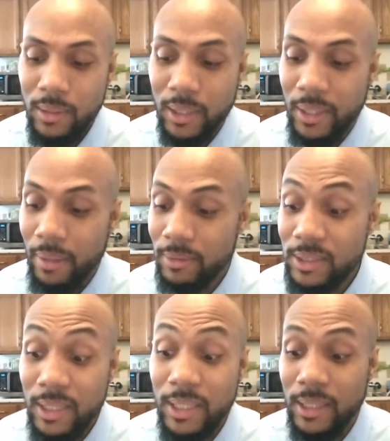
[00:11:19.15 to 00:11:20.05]
the
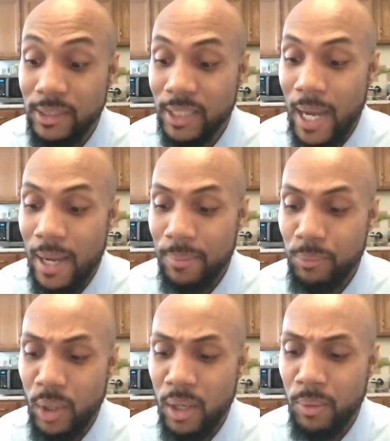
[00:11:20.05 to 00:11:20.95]
guaranteed job
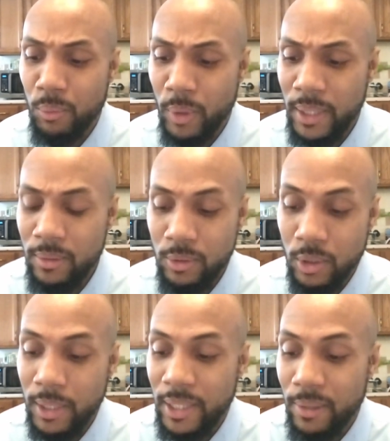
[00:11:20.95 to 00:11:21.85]
rate,
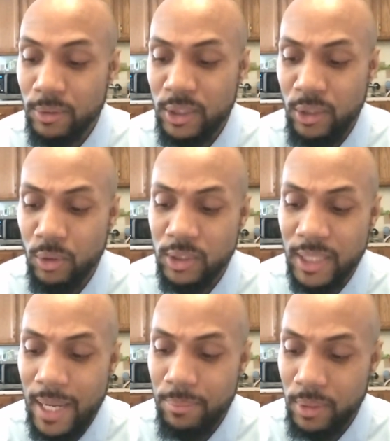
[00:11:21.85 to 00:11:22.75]
they guarantee you a
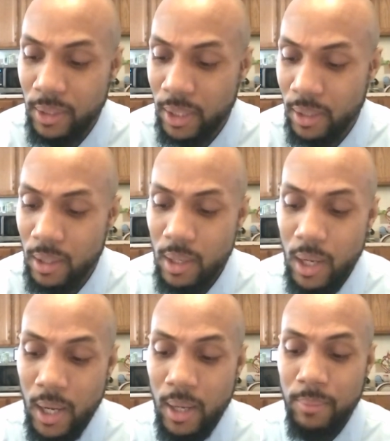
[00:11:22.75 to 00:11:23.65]
job in there,
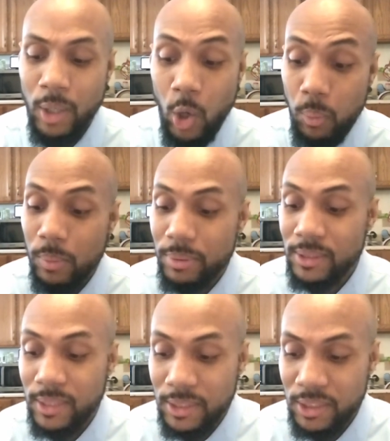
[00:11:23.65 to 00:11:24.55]
the open
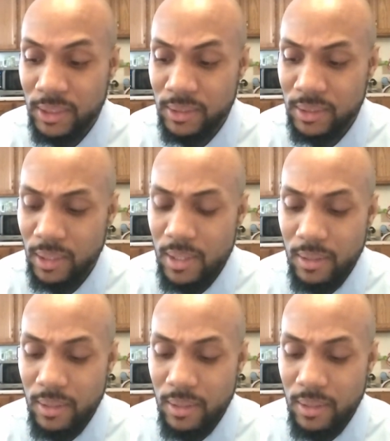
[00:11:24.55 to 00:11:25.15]
positions.